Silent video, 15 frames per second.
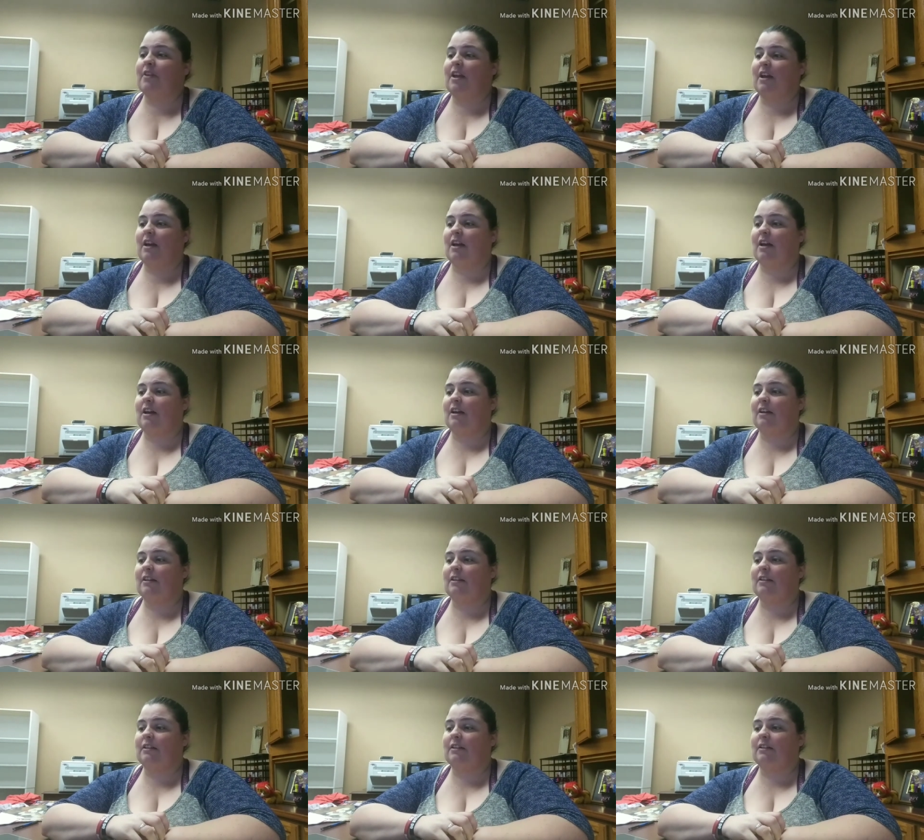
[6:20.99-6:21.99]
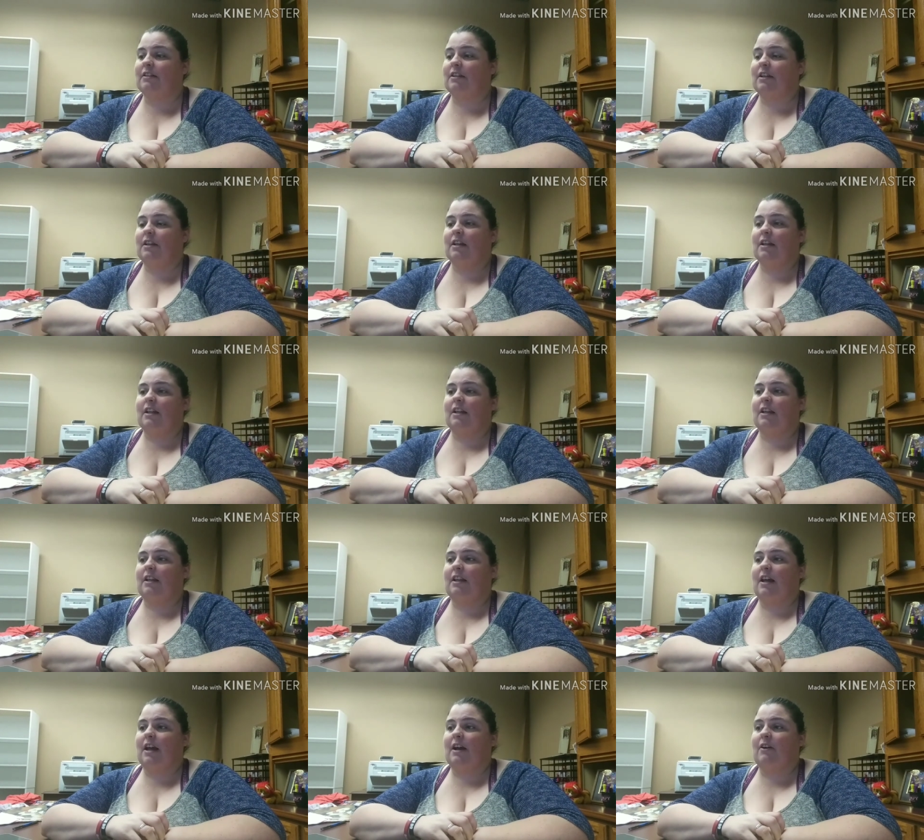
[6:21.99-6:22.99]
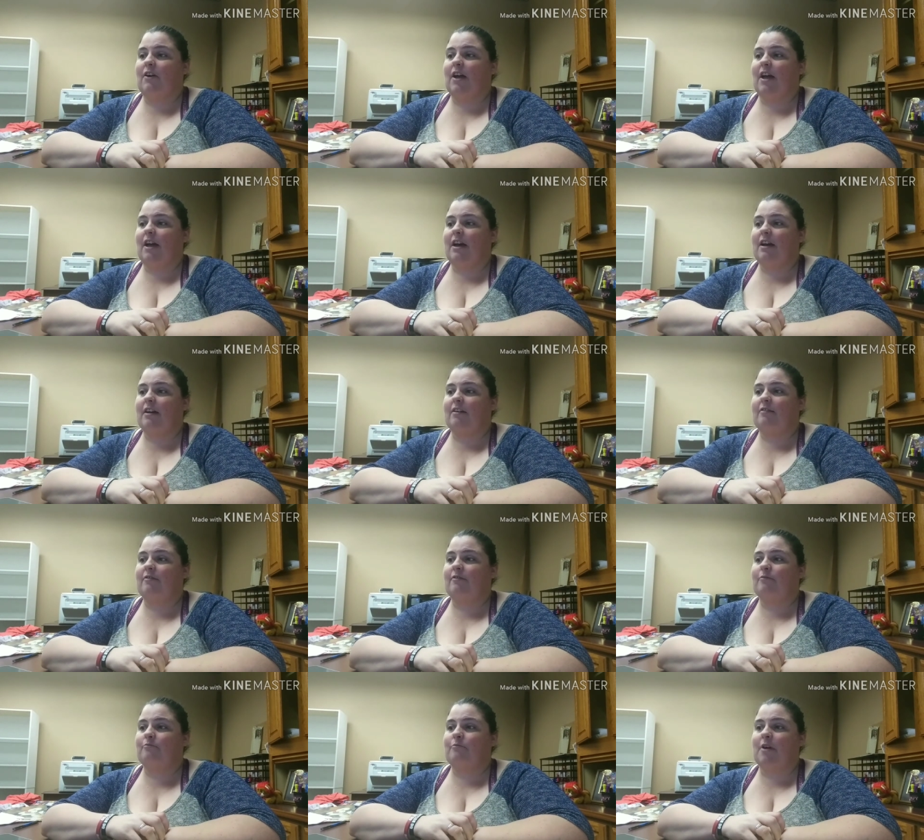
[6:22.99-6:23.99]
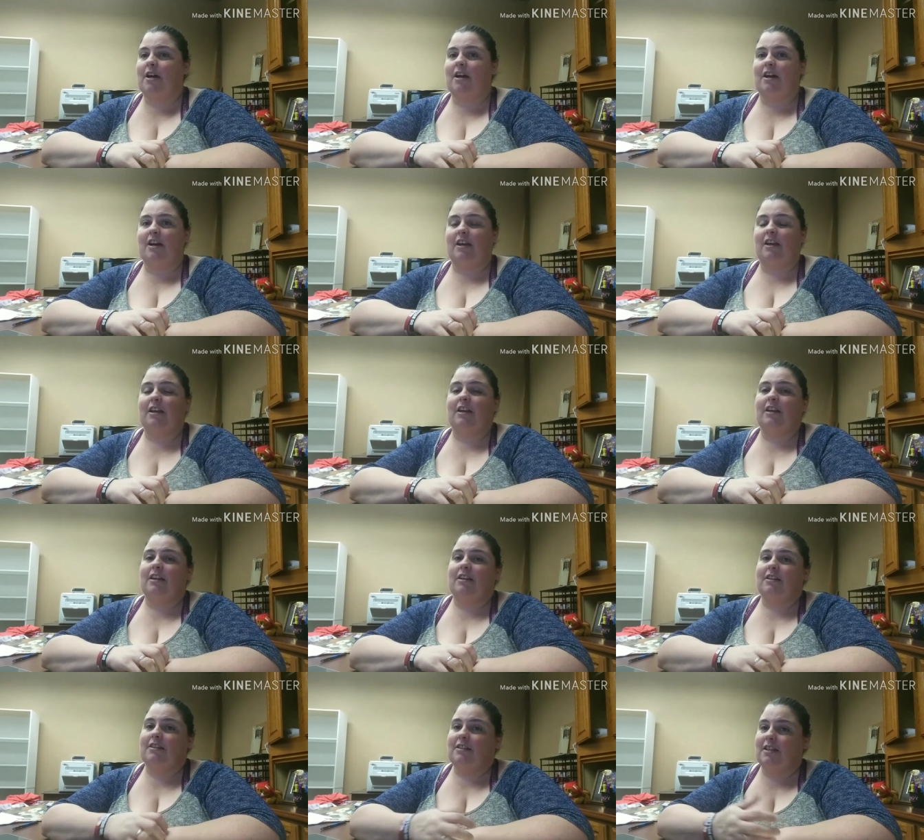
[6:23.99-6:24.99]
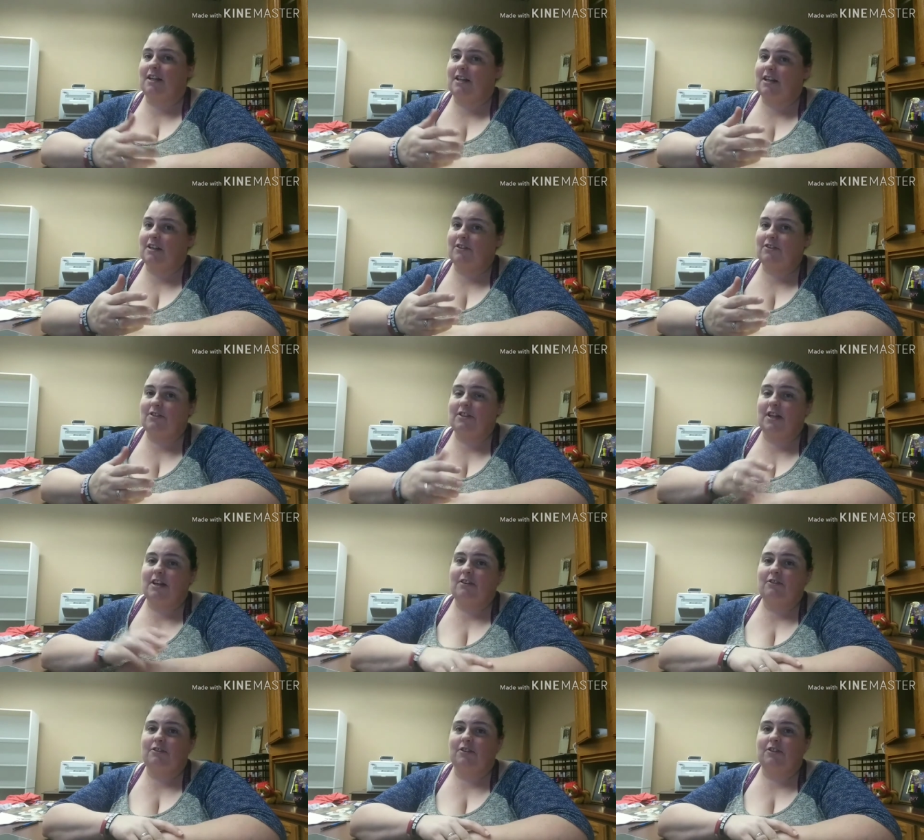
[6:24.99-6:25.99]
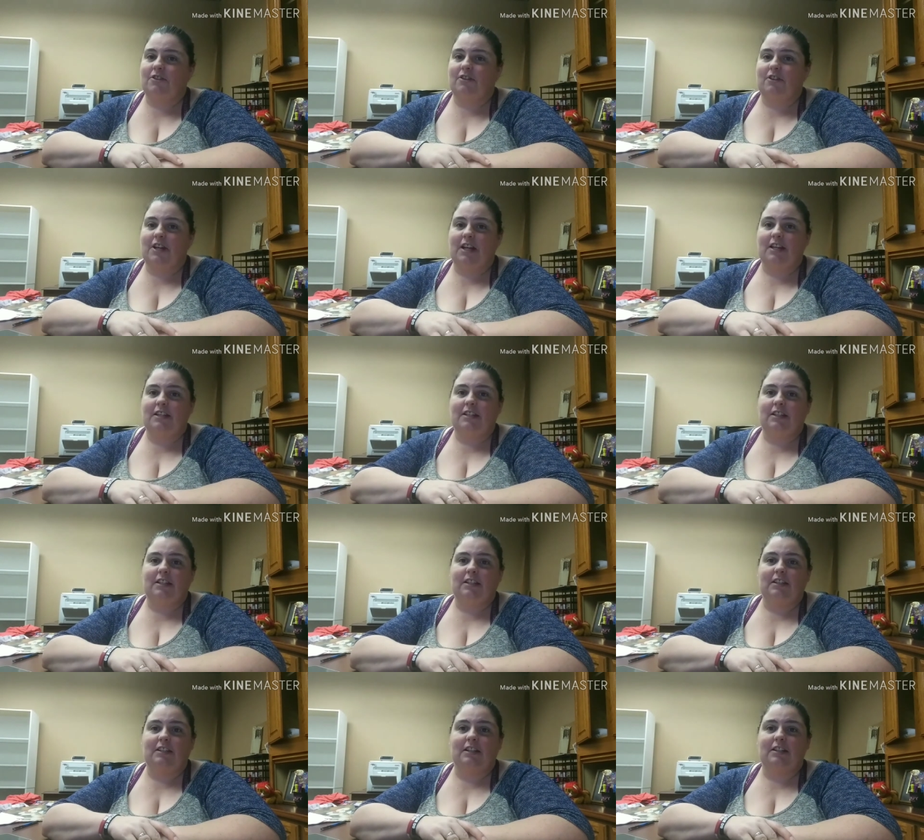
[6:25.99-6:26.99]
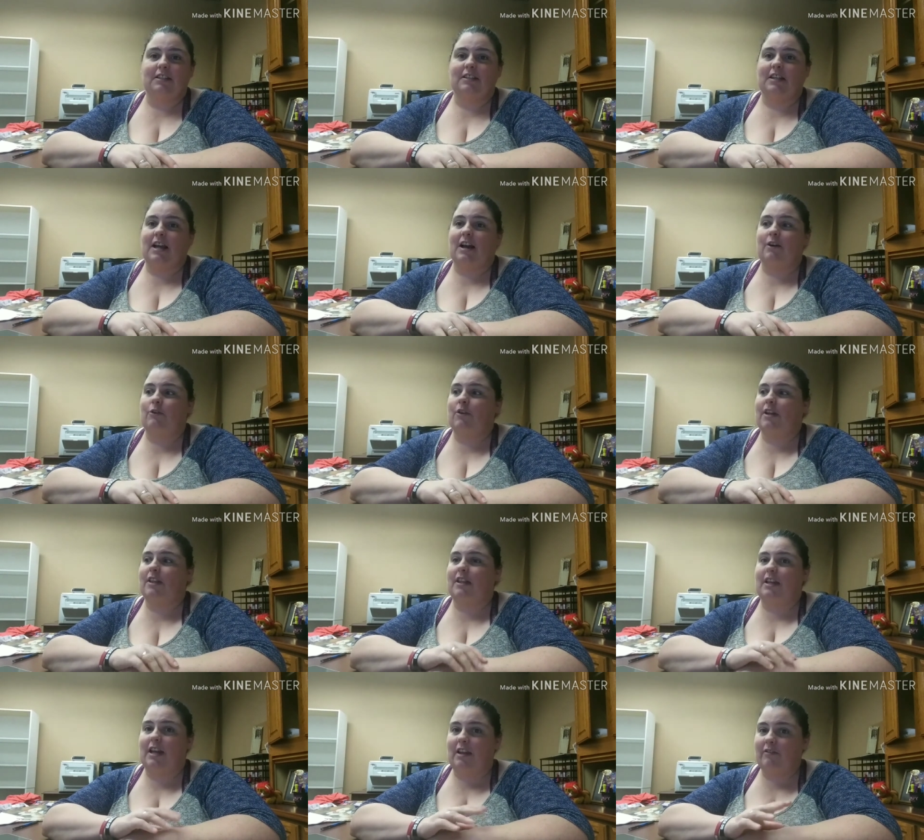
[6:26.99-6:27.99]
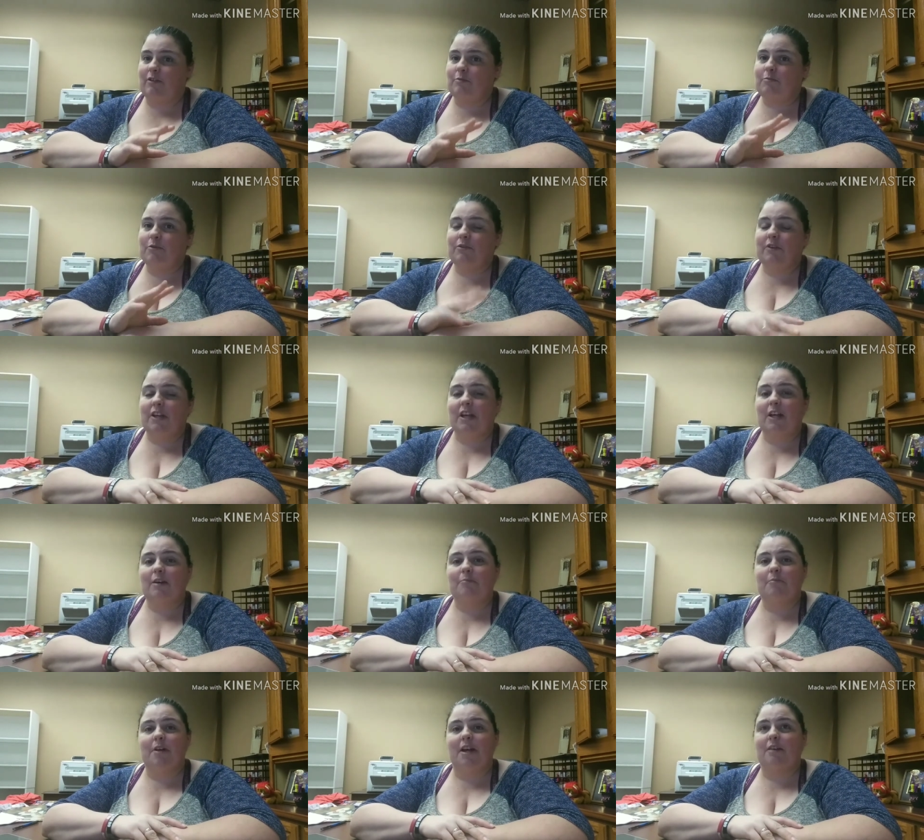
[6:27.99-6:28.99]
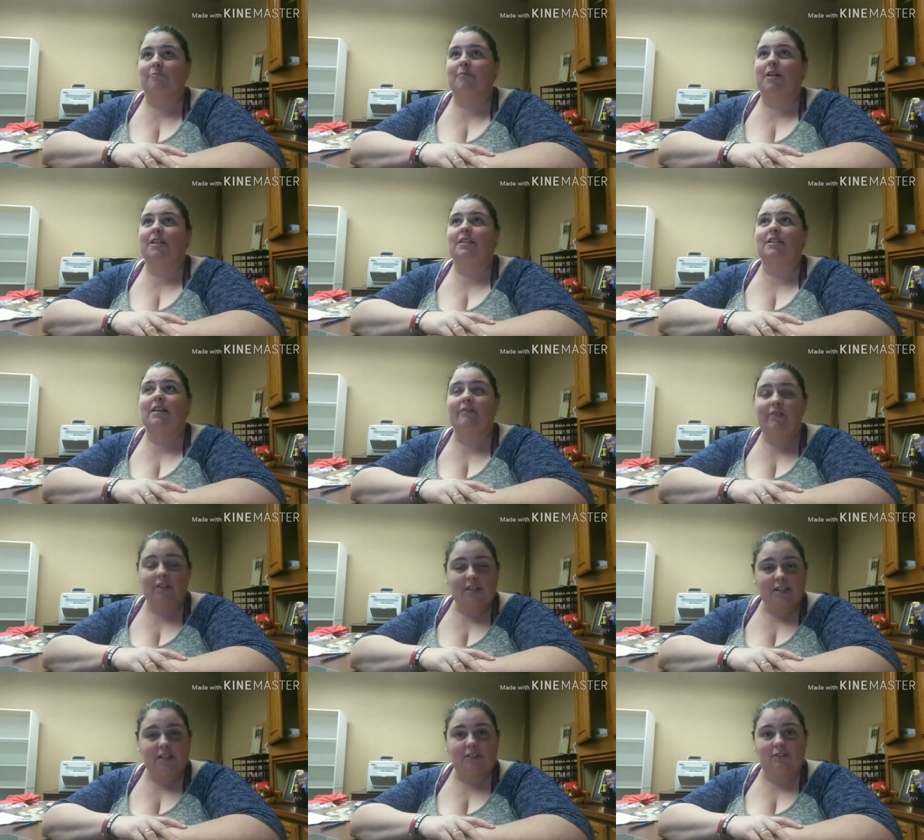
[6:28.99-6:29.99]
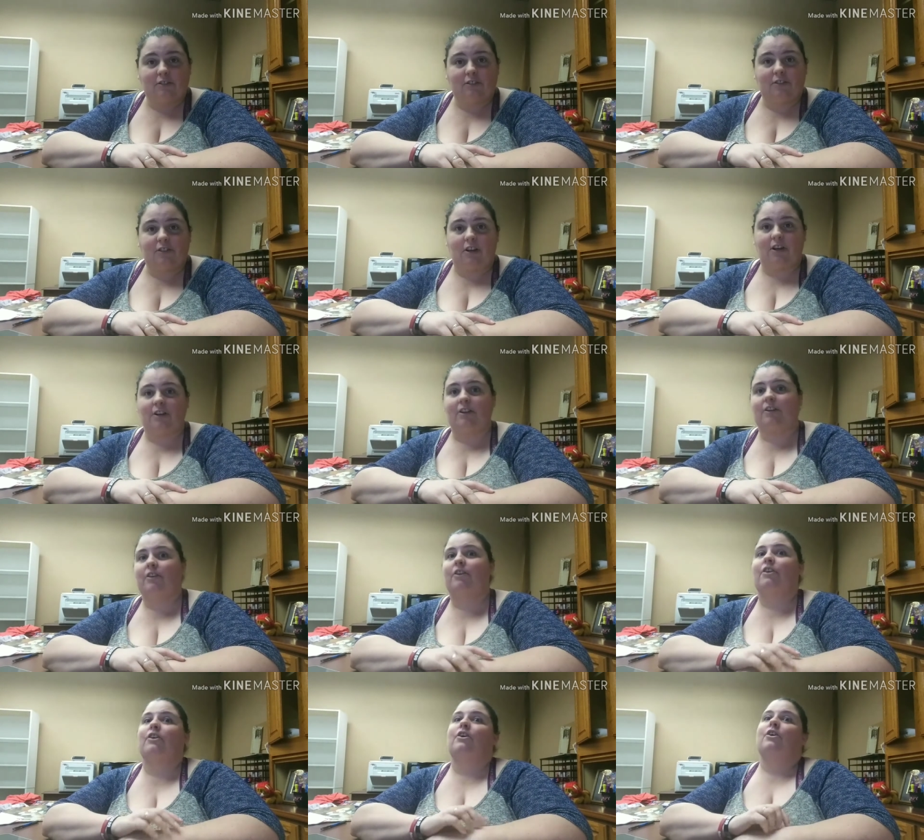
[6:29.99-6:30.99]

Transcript: And now I have my son, other son who just turned 18 is now in the Navy boot camp, and my 17 year old daughter